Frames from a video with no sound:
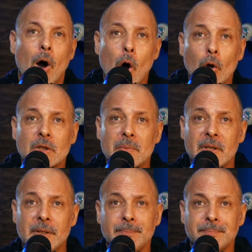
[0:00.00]

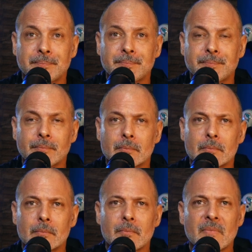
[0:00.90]
Ultimately,
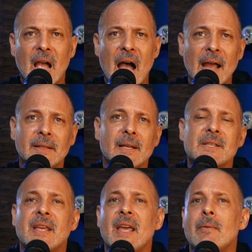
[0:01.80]
I think
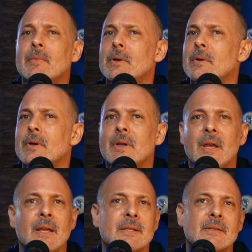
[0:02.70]
this game
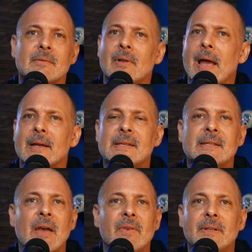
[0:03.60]
is like a
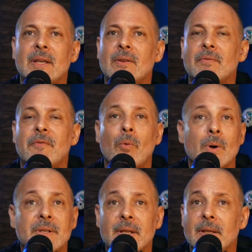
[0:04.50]
17
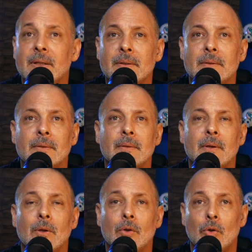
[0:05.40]
14,
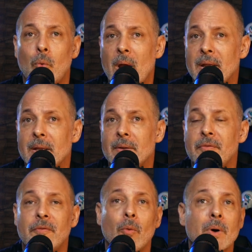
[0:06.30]
20
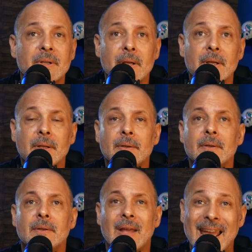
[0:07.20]
14
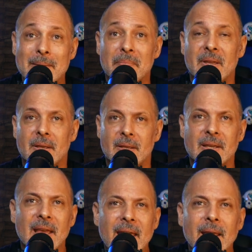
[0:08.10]
type
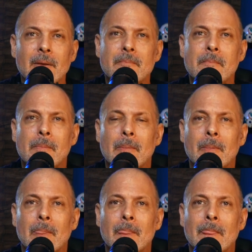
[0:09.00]
game.
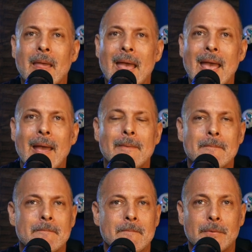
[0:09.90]
And
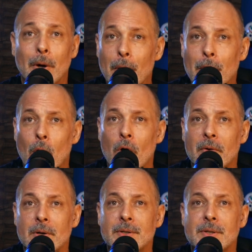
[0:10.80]

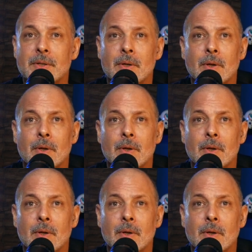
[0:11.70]
turnovers